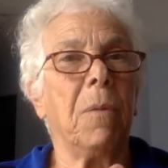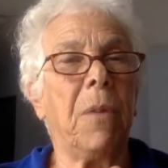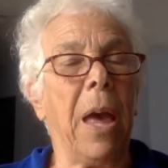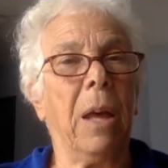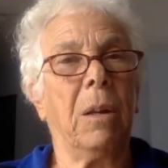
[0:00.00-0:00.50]

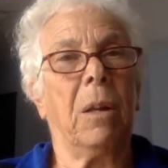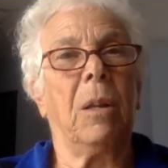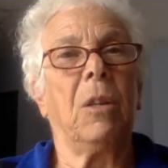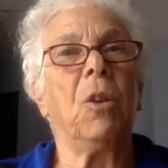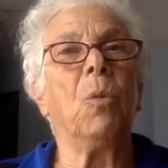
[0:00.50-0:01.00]
then
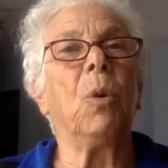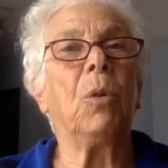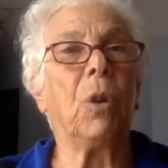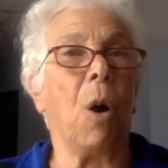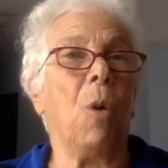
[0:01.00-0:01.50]
you
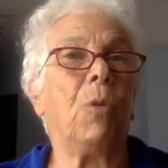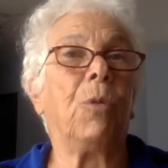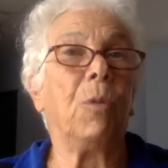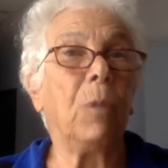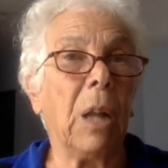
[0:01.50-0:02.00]
will go
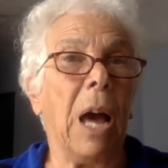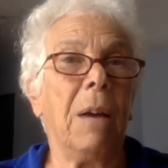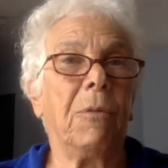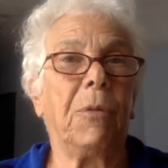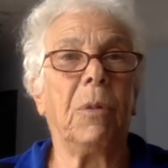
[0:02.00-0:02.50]
through
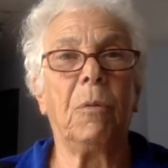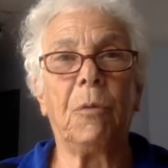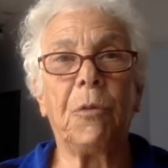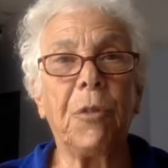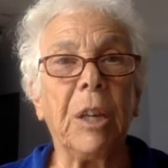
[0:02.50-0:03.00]
life
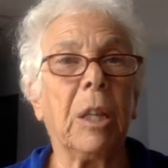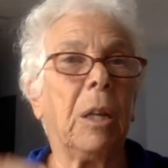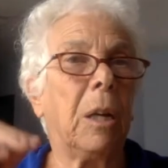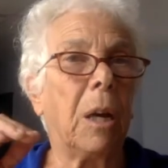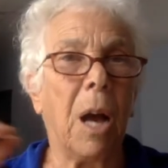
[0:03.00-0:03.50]

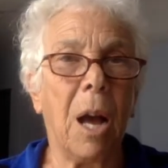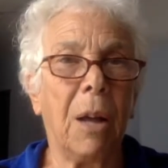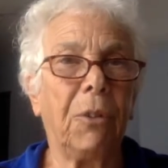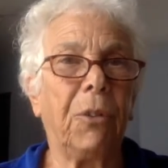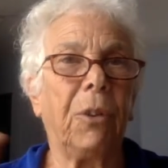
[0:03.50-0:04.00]
feeling
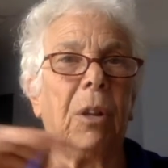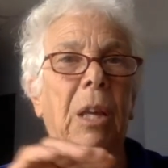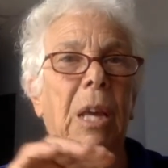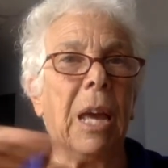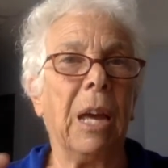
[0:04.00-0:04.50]

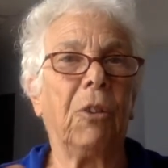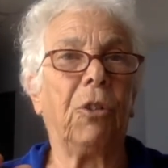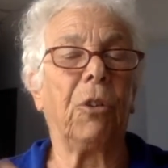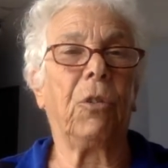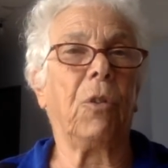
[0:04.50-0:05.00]
constantly
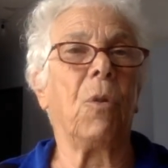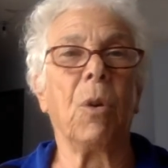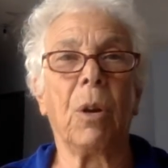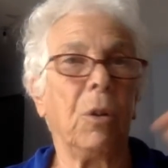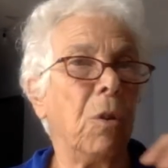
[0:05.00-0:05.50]
anxious
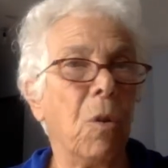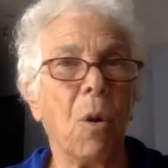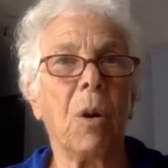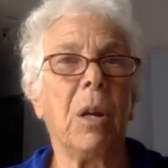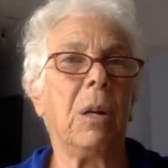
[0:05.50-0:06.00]
or
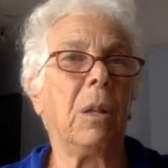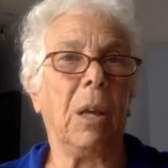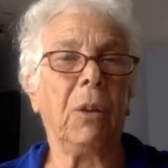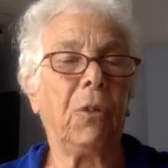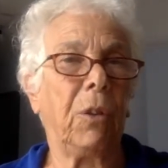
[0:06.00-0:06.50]
ignoring
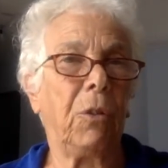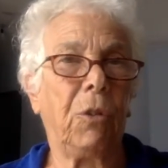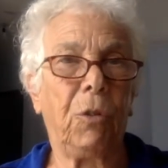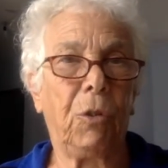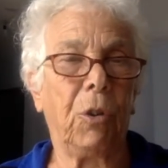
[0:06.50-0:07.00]
things
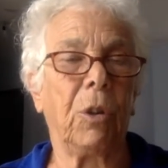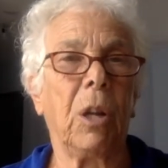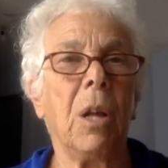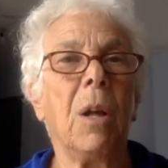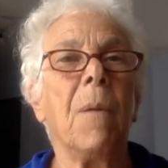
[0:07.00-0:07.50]
that you should.
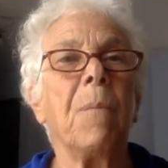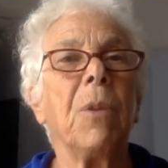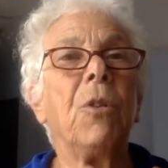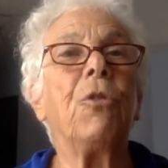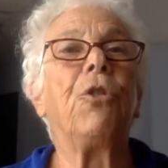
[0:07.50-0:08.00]

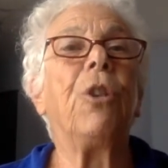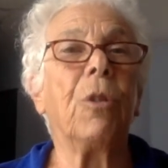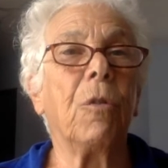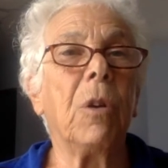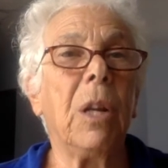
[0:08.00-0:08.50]
Your
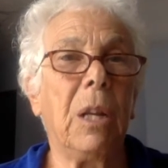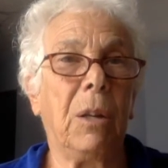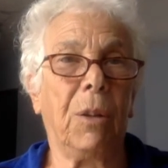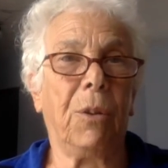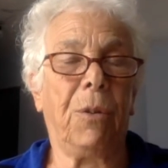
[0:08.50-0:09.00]
children need
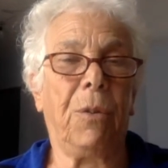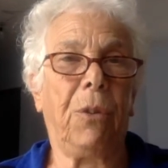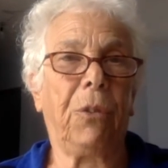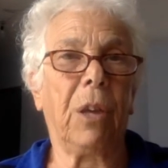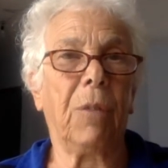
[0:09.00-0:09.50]
to learn
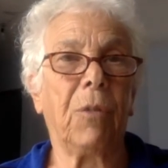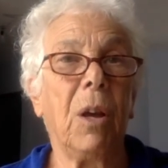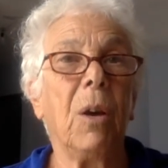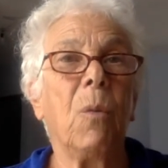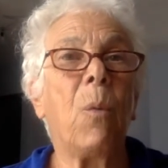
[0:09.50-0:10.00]
this gift.
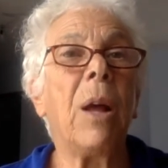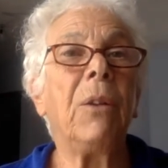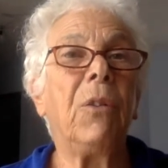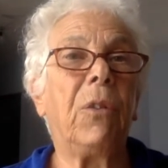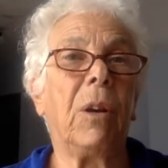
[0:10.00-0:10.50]

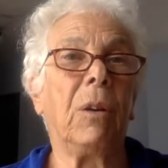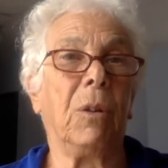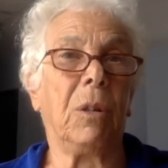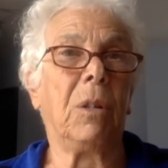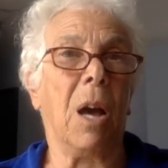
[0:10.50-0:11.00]
When's a
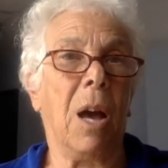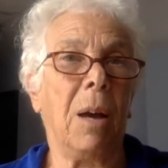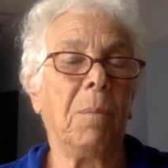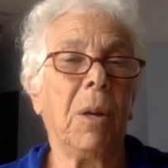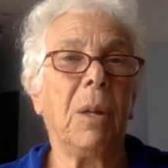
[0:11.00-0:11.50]
good
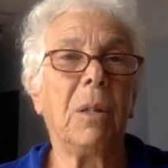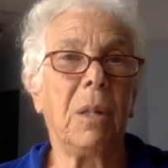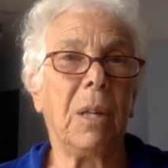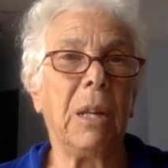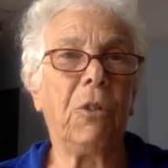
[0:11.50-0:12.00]
time
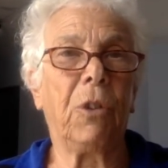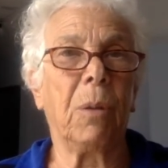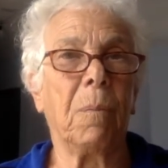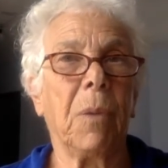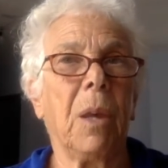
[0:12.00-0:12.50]
to teach
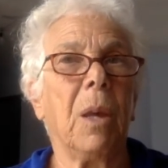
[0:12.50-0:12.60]
them?